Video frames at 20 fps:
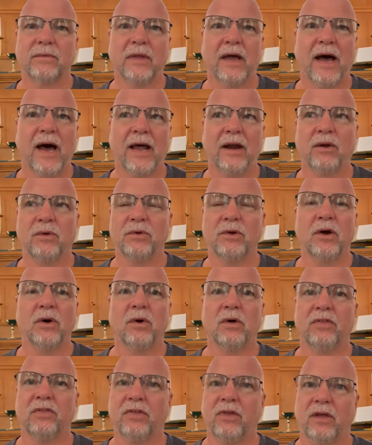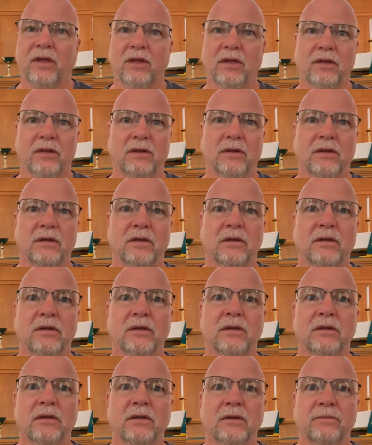I don't know a thing.
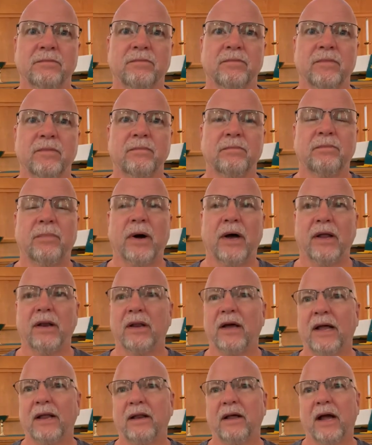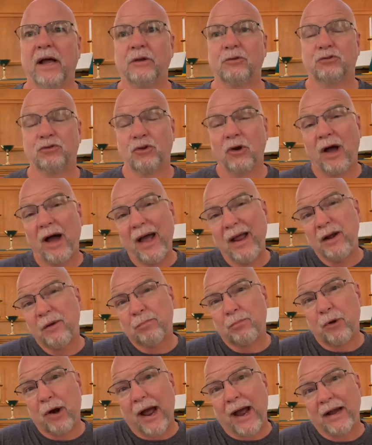But I try to
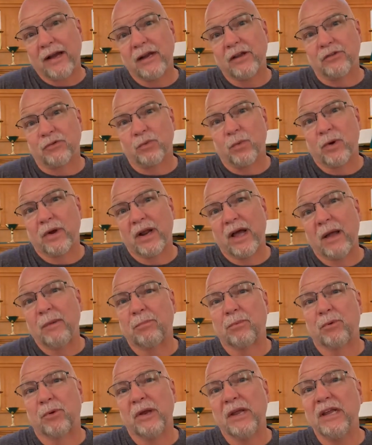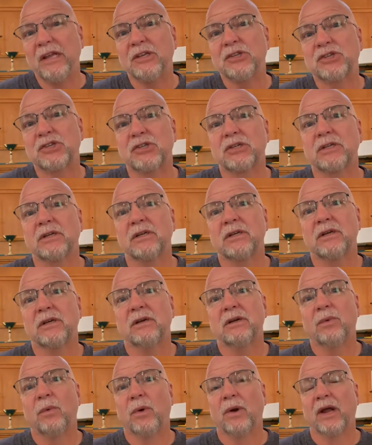practice what I preach
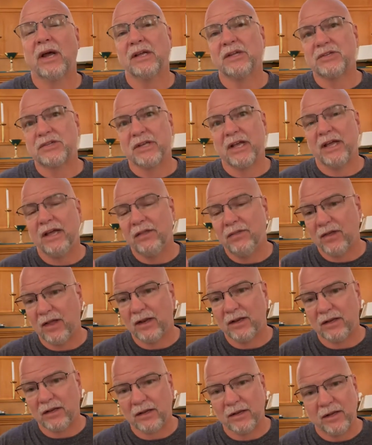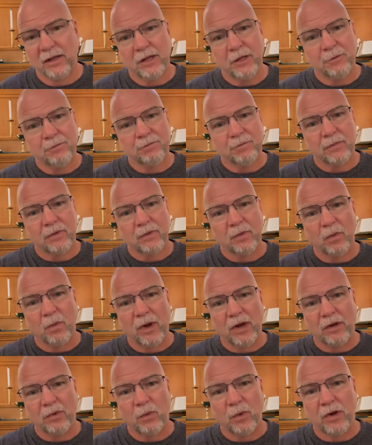when I say that
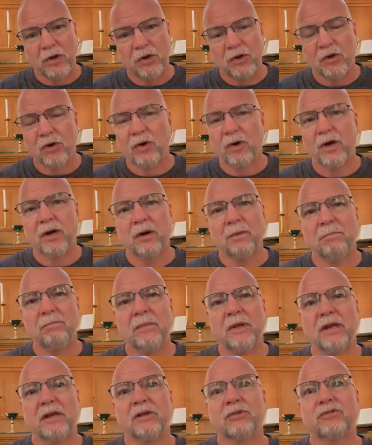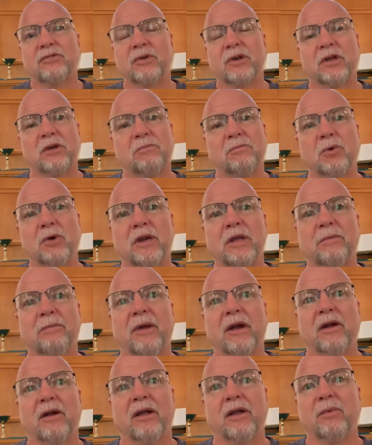when you're in a ministry, good morning,
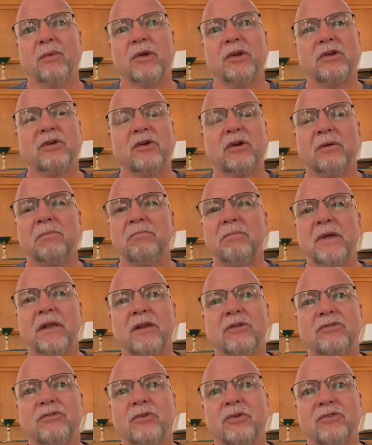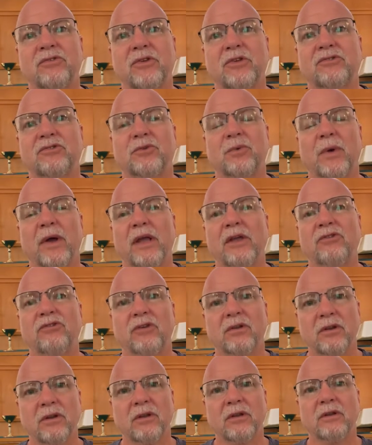Mary, when you're in a ministry
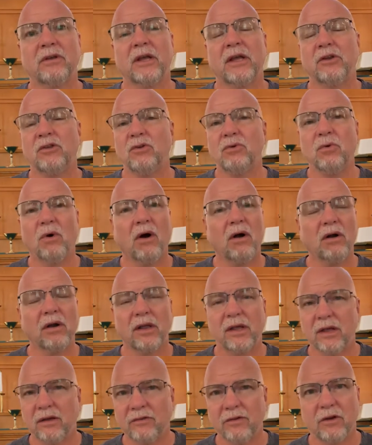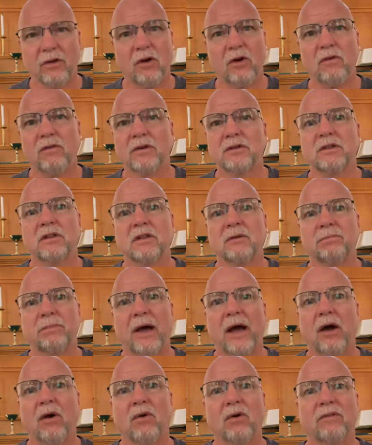situation, and you are given over to the
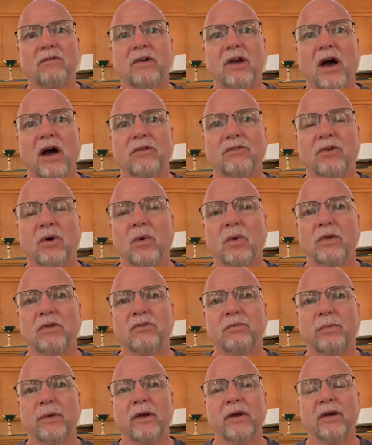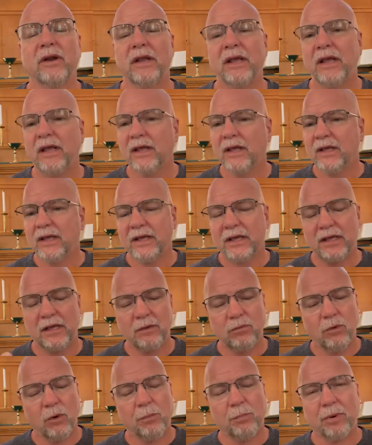power of God's Holy Spirit,
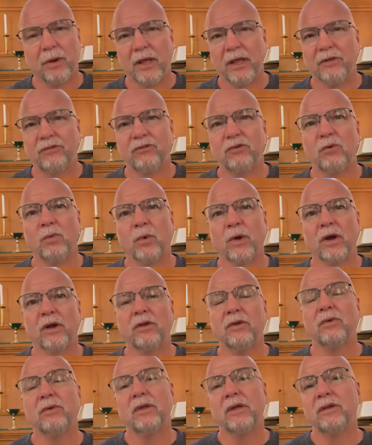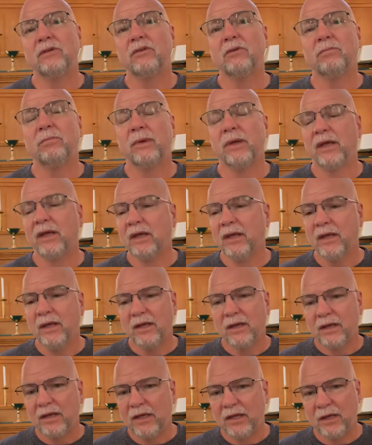He will place you where you need to be.
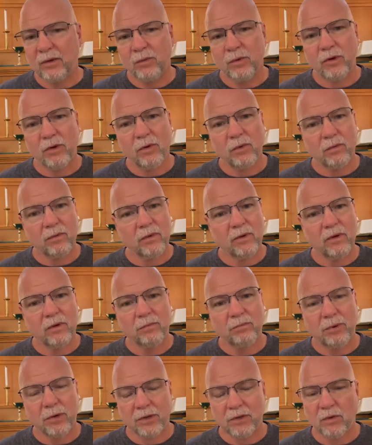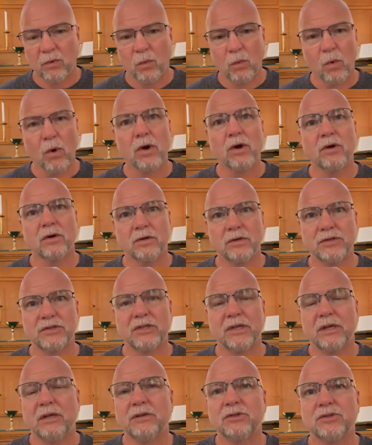He will put the
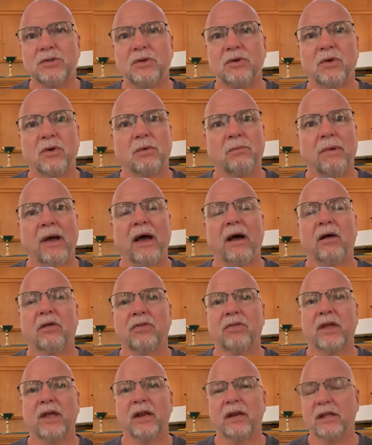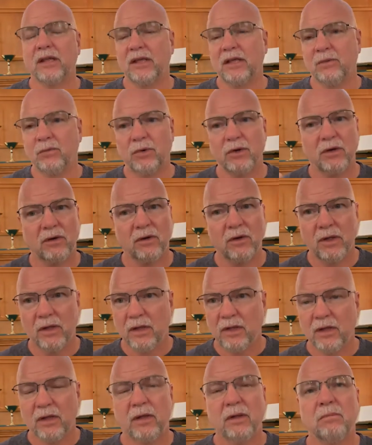words into your mouth, and He will
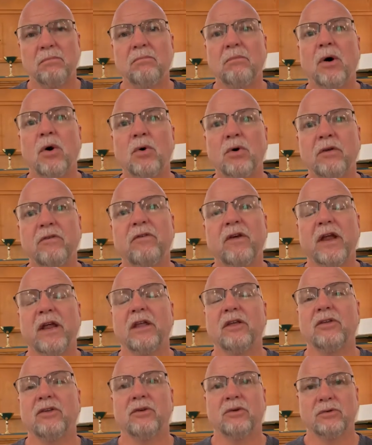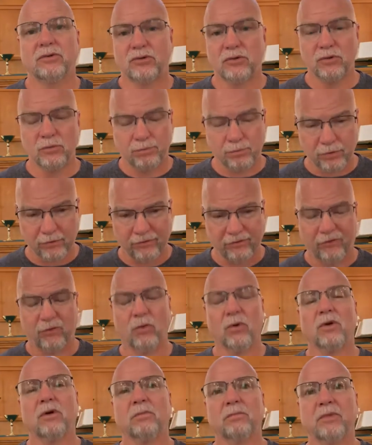motivate you to
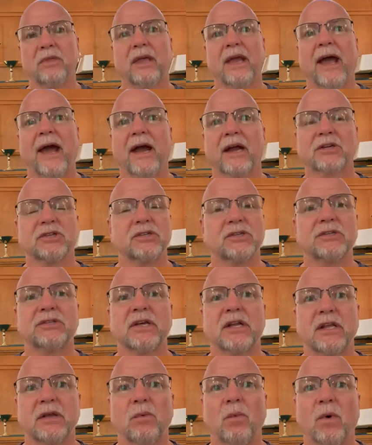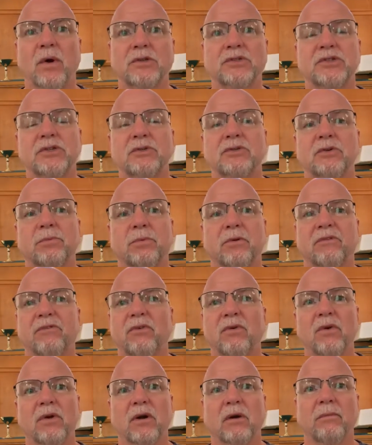perform the actions that He wants you to
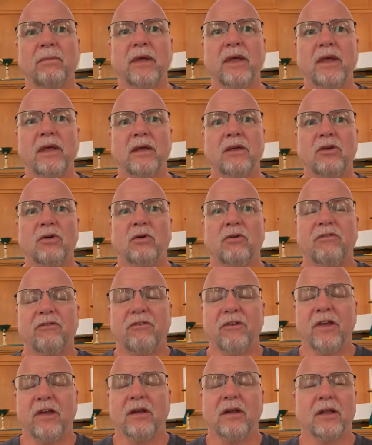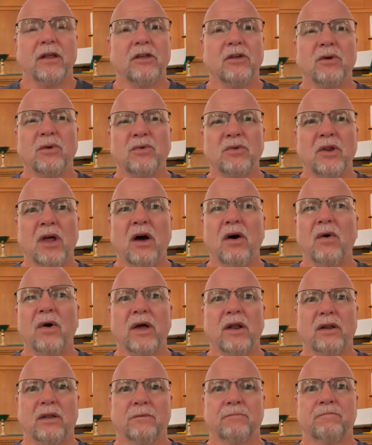perform. You'll feel it. You'll know it.